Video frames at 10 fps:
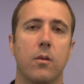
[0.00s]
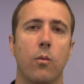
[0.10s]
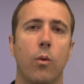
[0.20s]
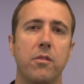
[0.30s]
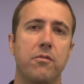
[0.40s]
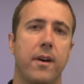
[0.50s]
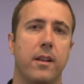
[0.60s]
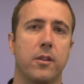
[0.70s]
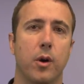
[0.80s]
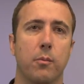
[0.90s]
One
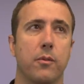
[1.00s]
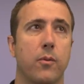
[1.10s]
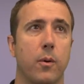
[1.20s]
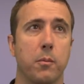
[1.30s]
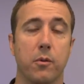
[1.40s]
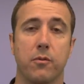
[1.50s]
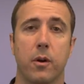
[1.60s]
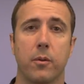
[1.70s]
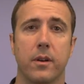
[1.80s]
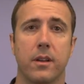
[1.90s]
final note before we move
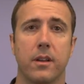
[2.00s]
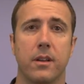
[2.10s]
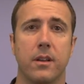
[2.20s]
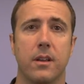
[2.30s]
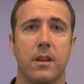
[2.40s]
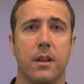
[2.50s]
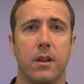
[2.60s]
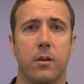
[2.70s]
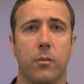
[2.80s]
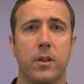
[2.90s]
forward.
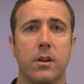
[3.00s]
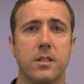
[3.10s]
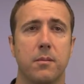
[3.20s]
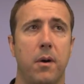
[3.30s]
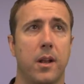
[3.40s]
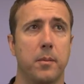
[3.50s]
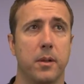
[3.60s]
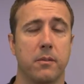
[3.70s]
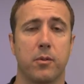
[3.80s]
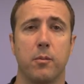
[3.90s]
We looked at model building for